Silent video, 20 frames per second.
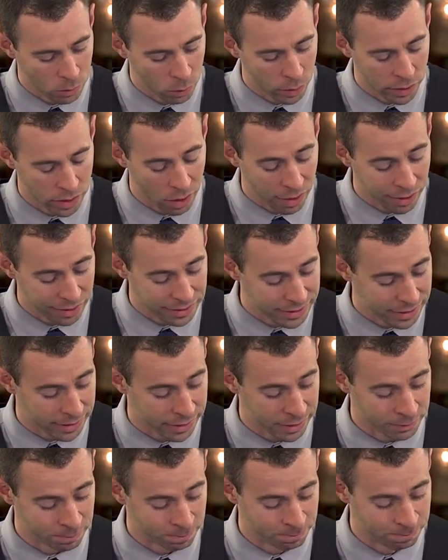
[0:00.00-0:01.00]
we are to
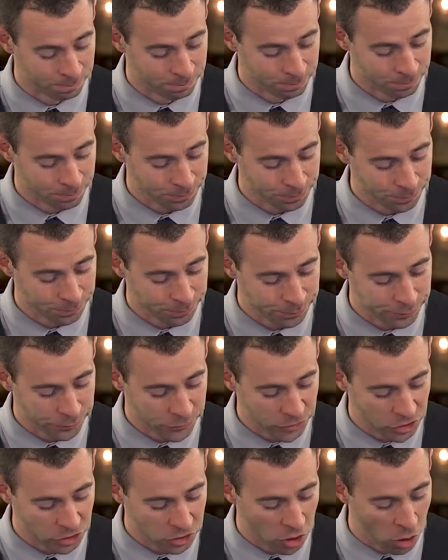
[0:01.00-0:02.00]
Him?
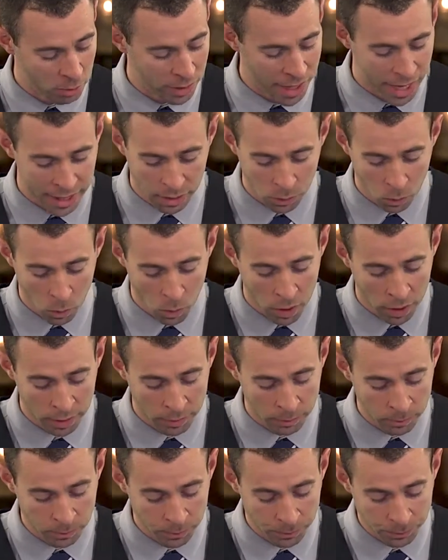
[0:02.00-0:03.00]
Psalm
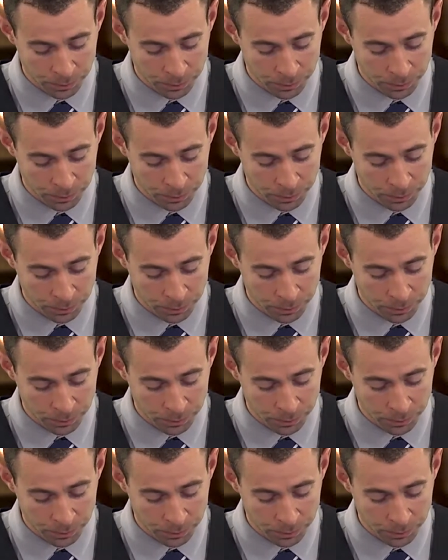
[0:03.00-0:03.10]
91.